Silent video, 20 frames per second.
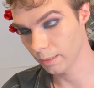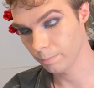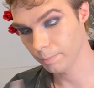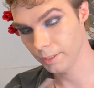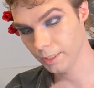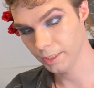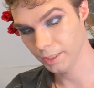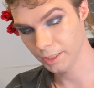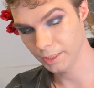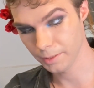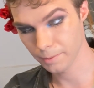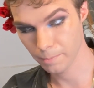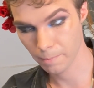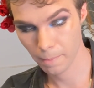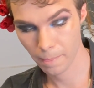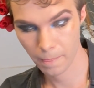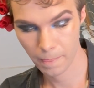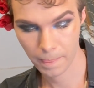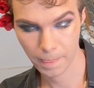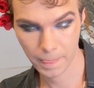opinion.
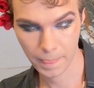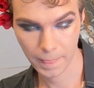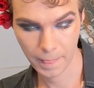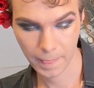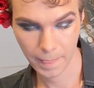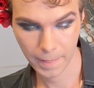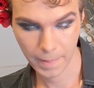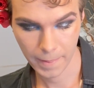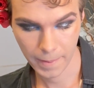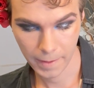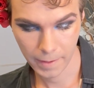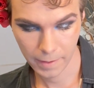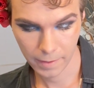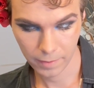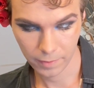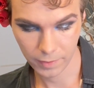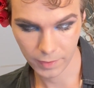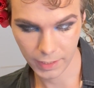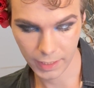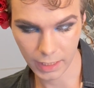
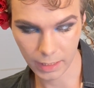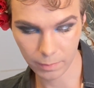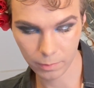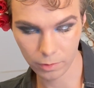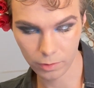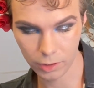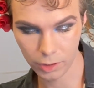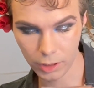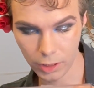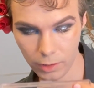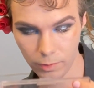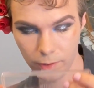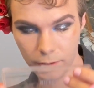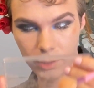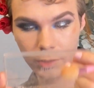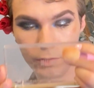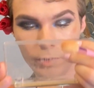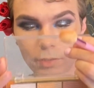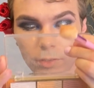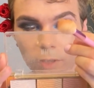Then I'm going to go into the